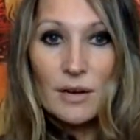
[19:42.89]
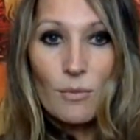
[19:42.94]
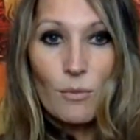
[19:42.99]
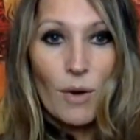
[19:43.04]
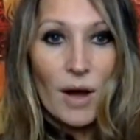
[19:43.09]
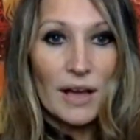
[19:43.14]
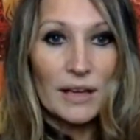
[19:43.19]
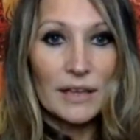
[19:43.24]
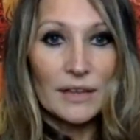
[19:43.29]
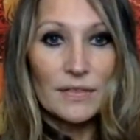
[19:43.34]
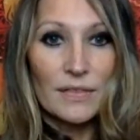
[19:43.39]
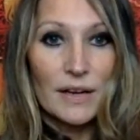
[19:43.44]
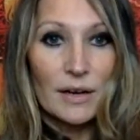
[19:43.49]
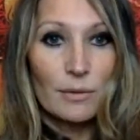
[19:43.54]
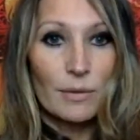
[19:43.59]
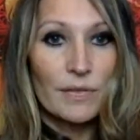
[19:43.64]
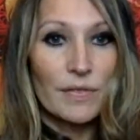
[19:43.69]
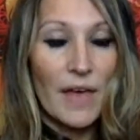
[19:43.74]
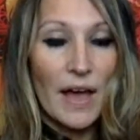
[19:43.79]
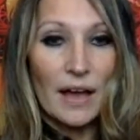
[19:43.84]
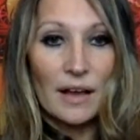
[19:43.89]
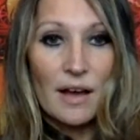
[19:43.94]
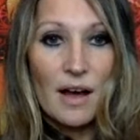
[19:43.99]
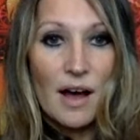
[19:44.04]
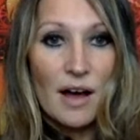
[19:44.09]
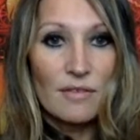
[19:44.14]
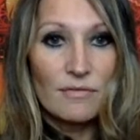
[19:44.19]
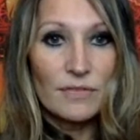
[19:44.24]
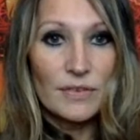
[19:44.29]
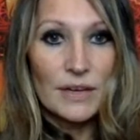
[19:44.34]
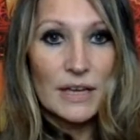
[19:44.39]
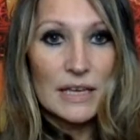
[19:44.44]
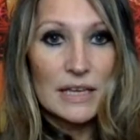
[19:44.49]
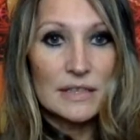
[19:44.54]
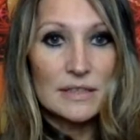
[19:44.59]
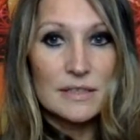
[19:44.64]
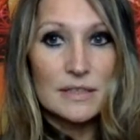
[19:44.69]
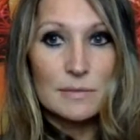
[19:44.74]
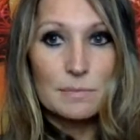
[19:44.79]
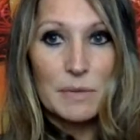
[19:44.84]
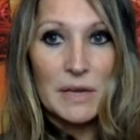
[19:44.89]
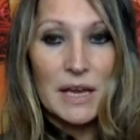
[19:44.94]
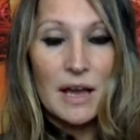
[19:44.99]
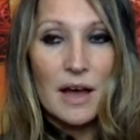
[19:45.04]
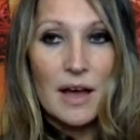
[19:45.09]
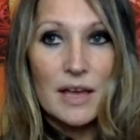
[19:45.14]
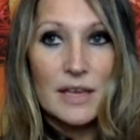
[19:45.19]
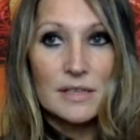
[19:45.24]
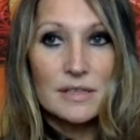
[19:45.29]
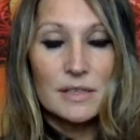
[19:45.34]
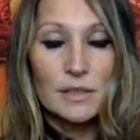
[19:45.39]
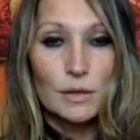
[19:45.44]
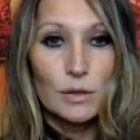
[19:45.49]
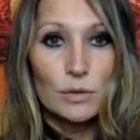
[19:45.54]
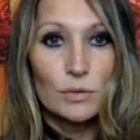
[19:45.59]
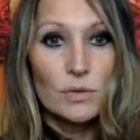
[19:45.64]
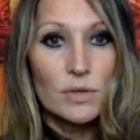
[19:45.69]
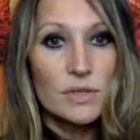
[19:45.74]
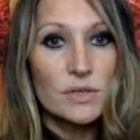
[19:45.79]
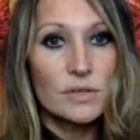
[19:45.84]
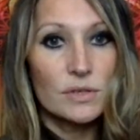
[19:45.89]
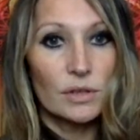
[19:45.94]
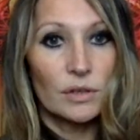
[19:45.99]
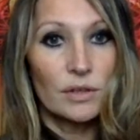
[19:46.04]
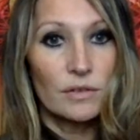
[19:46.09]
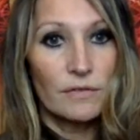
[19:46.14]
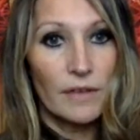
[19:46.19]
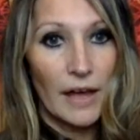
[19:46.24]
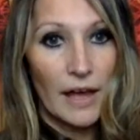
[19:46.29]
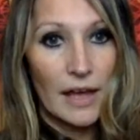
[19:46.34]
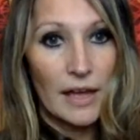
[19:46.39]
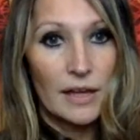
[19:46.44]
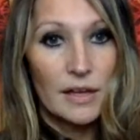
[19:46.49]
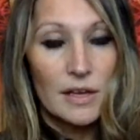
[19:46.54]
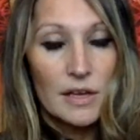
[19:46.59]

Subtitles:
walk in there with that confidence because you deserve it.